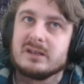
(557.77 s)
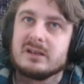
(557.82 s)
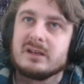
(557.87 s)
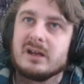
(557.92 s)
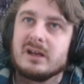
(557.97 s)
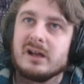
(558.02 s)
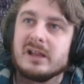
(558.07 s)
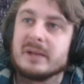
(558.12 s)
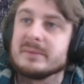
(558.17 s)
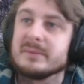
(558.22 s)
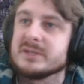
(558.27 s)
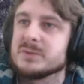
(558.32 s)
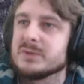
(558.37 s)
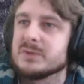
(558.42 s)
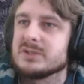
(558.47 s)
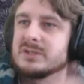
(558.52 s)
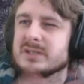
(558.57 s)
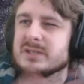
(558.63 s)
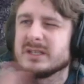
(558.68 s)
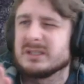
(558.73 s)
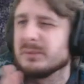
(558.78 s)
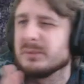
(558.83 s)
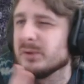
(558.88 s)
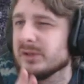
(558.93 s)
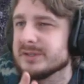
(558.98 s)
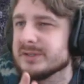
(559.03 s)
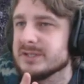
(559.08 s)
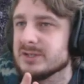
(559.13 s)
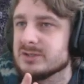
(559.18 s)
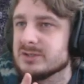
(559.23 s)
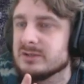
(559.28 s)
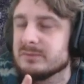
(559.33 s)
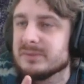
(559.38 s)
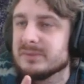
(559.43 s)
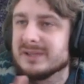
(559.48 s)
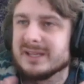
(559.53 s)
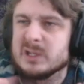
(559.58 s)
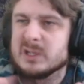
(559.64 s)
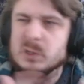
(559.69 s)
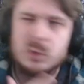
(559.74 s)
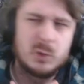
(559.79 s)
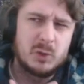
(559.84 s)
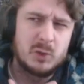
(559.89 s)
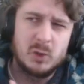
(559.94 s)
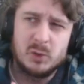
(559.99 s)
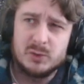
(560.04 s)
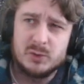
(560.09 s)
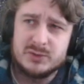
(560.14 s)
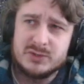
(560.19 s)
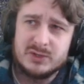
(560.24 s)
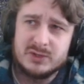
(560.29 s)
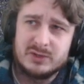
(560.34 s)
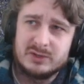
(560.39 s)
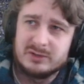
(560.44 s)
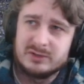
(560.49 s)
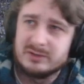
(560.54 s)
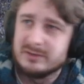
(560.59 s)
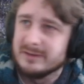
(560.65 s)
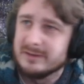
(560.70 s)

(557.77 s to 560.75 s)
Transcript: alignment switch is like the politician, but like could also